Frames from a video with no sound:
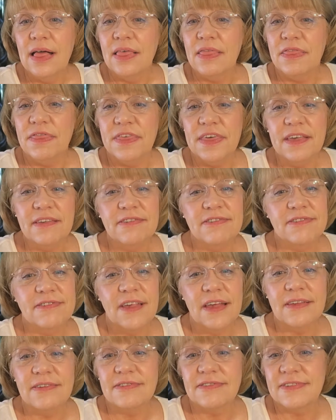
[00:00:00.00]
This
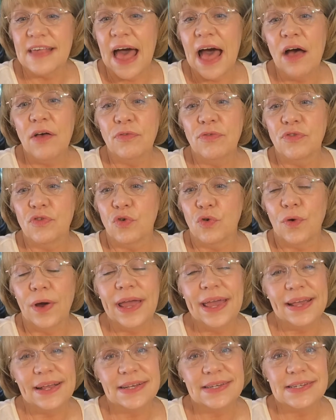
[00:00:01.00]
sounds
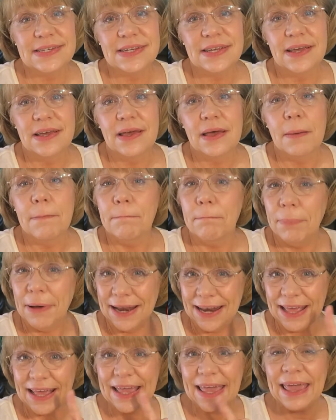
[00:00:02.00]
great,
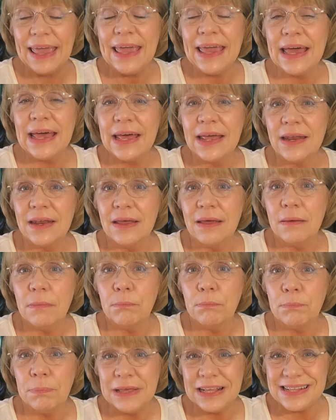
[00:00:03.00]
but it can
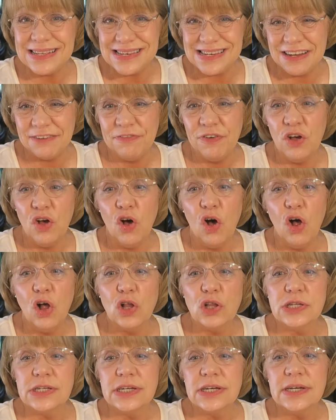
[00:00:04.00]
be
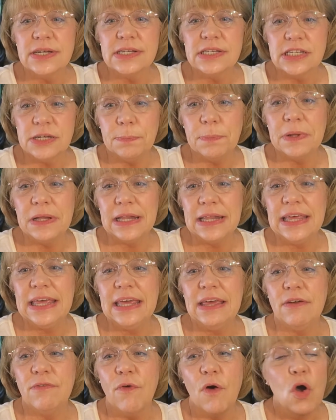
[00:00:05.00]
difficult to
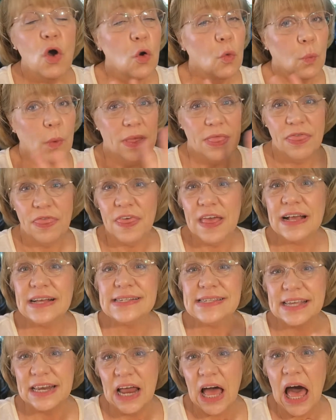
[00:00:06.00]
believe when
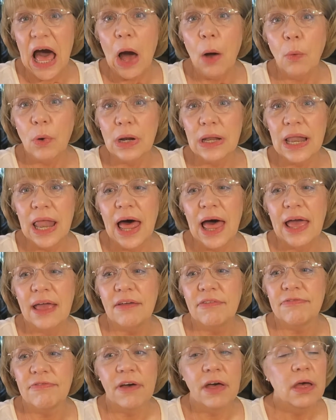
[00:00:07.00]
things in our
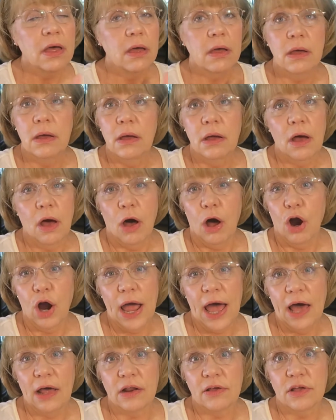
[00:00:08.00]
life are
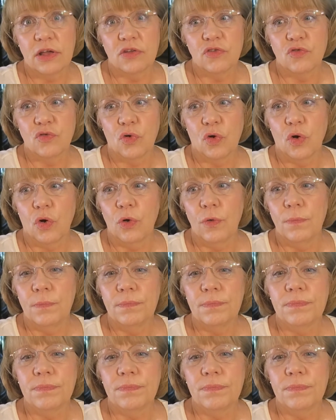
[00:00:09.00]
out of control.